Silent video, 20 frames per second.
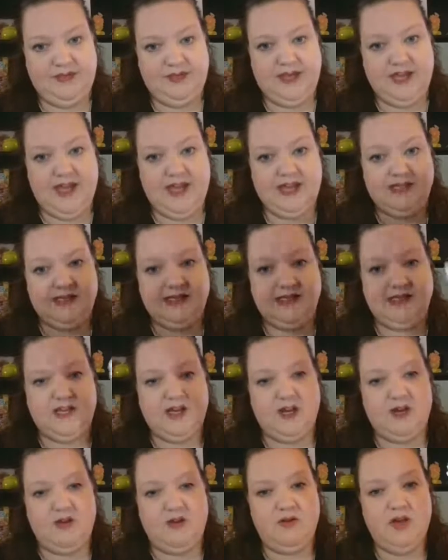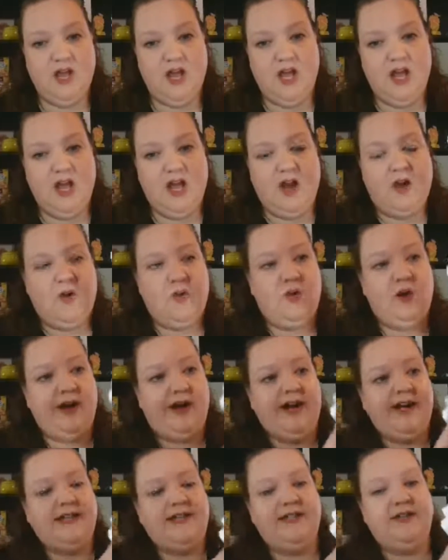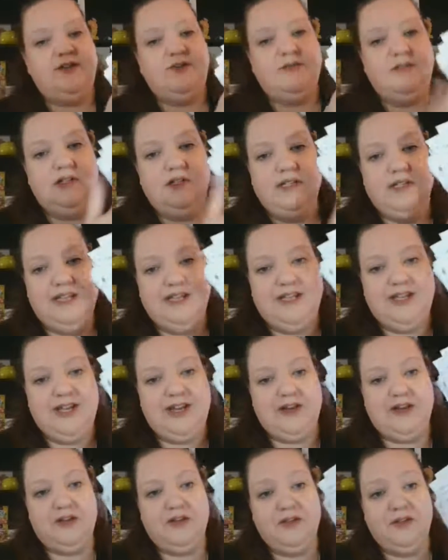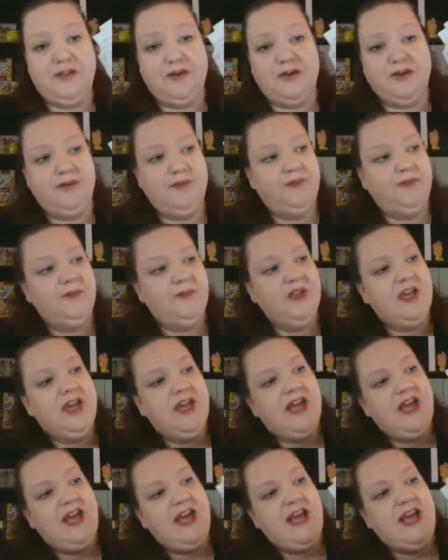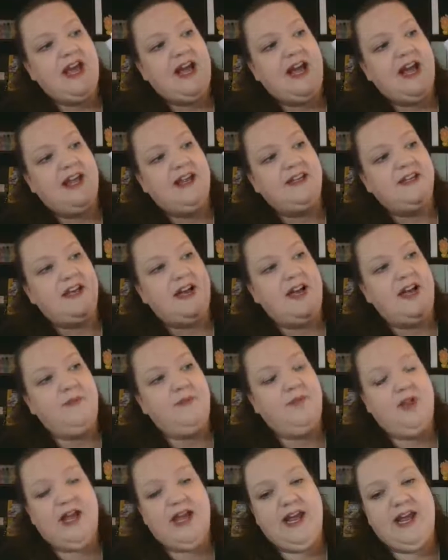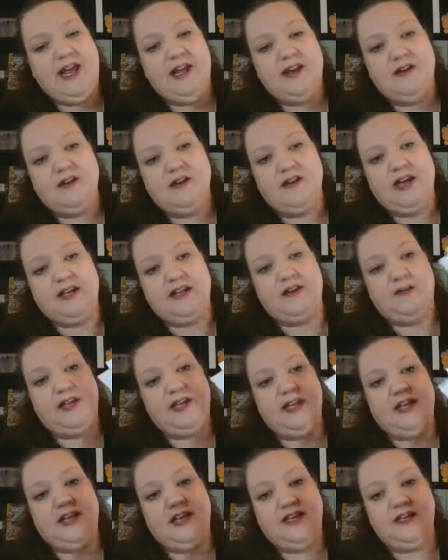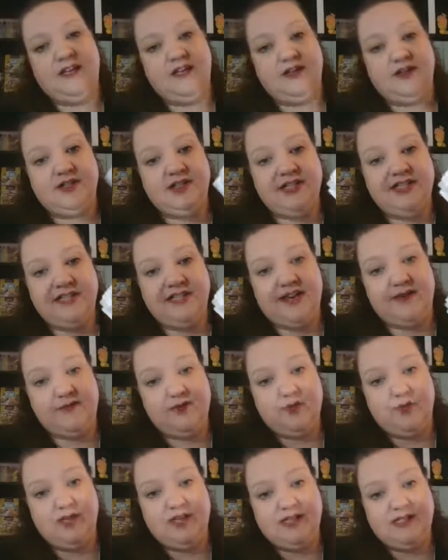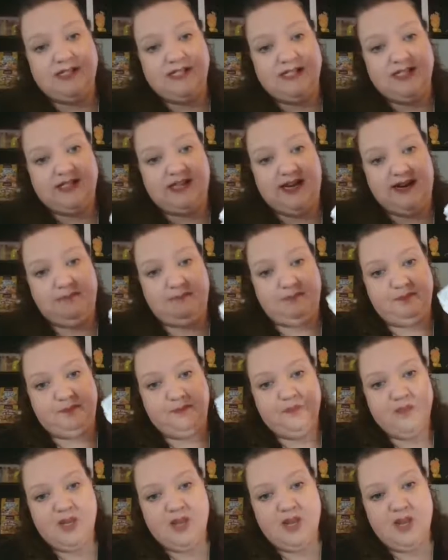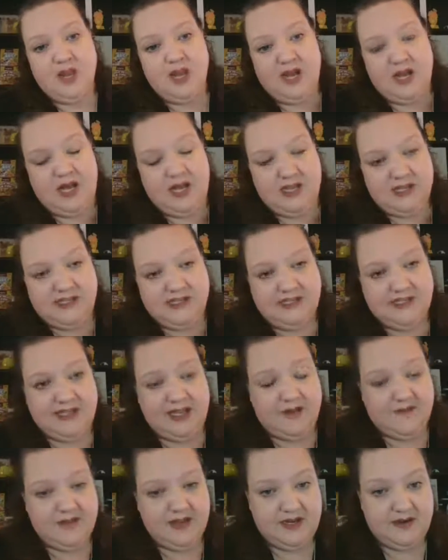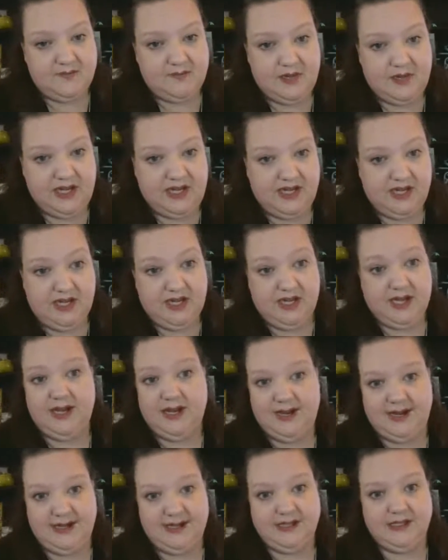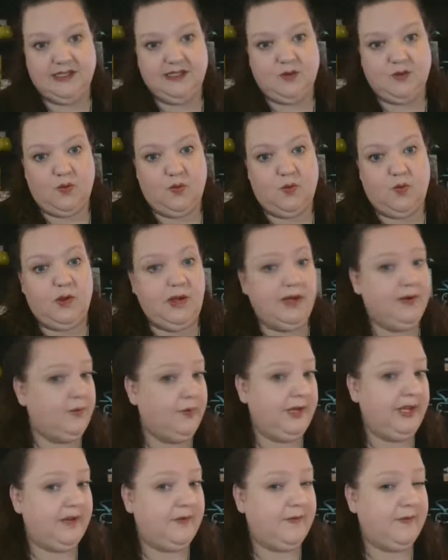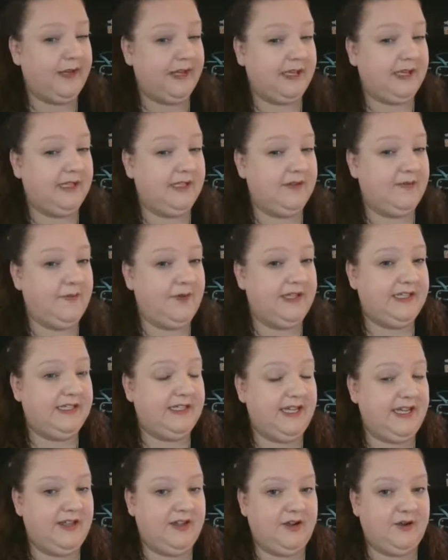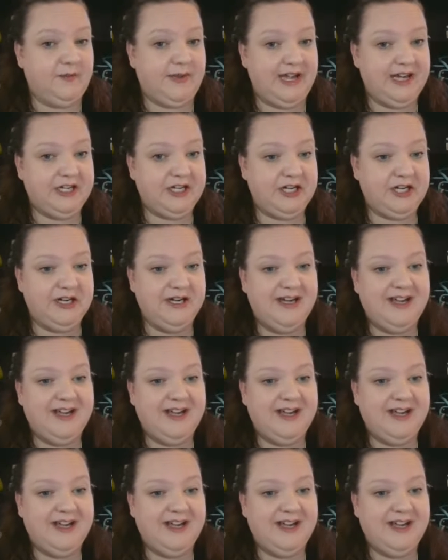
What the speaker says: Okay, so what I do is I go through and I plan at the beginning of the year 7 weeks at a time. 7 because 1 week fits in their binder